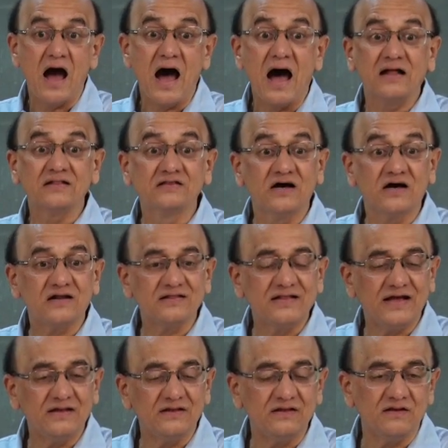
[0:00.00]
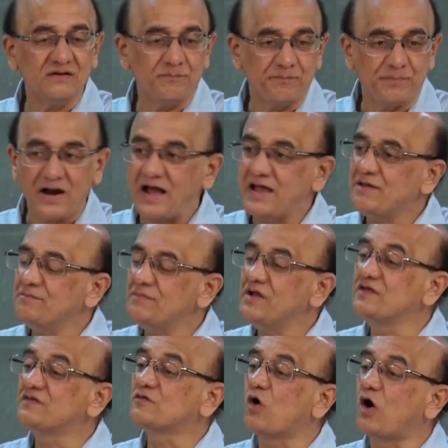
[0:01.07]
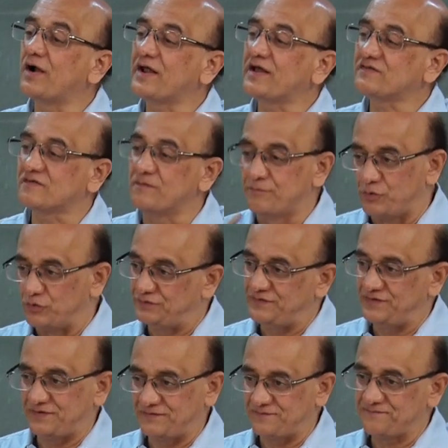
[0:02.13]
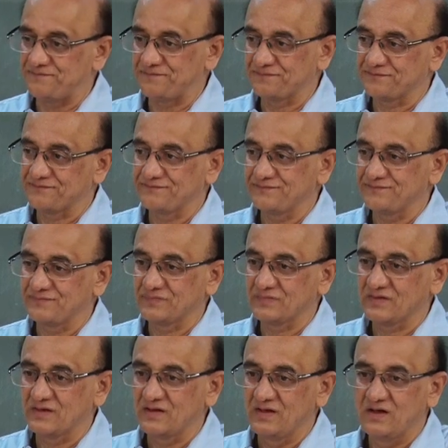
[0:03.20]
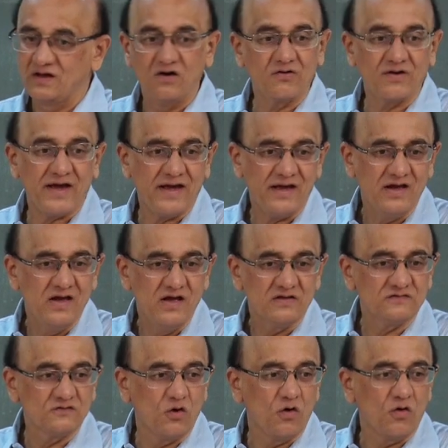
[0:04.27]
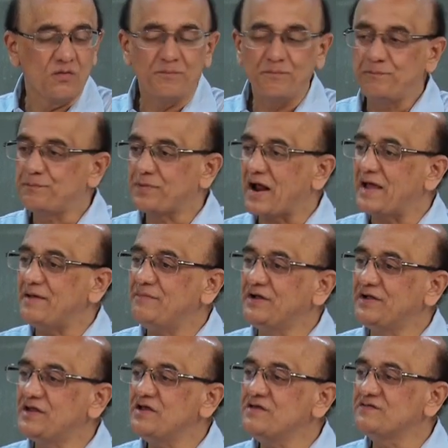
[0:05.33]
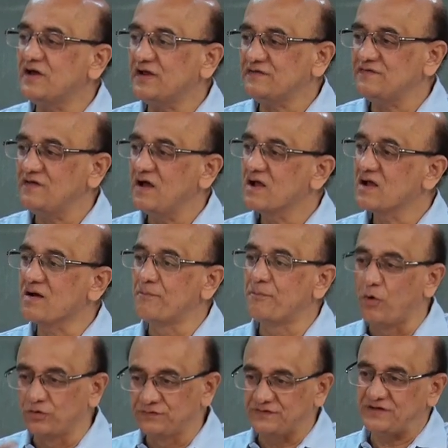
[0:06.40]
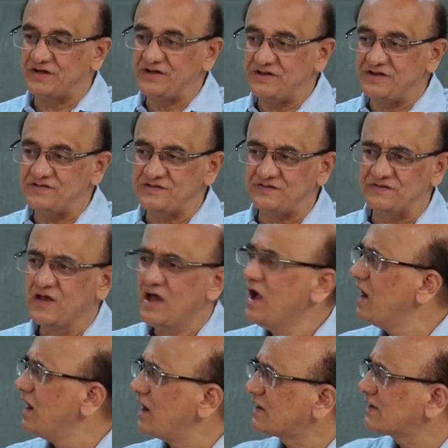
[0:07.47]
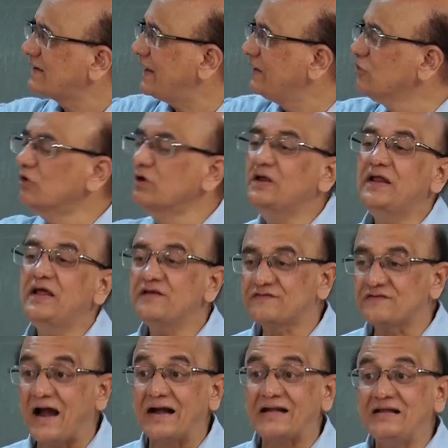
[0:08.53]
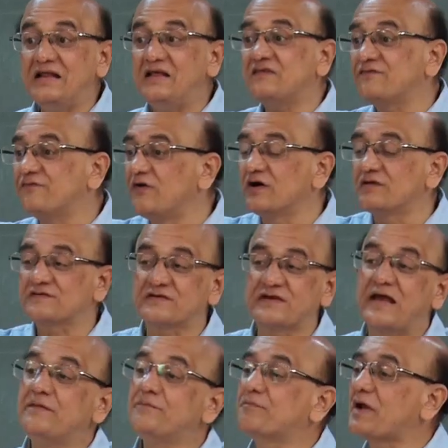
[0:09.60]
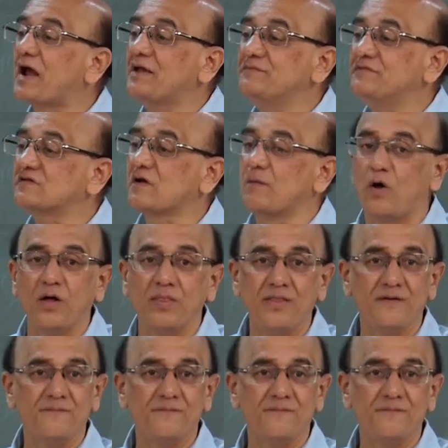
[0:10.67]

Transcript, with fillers: other than prime is called as composite. Okay? So, prime integers, composite integers. Uh, can you list at least first 10 primes? Come on.